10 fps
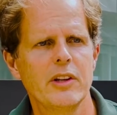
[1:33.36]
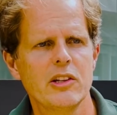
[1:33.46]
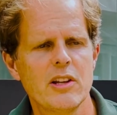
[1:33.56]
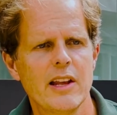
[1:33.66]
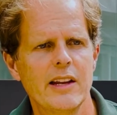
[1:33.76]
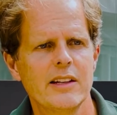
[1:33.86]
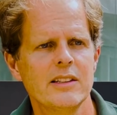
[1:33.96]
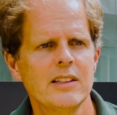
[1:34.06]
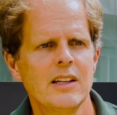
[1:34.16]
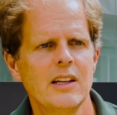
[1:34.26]
years
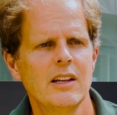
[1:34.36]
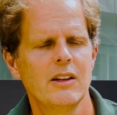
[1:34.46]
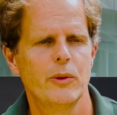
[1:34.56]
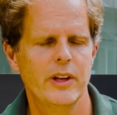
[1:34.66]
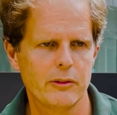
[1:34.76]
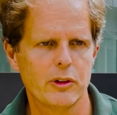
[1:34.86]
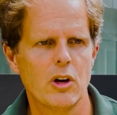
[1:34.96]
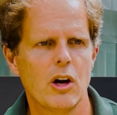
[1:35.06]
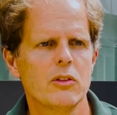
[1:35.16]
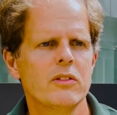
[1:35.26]
later, we have our
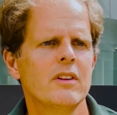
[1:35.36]
own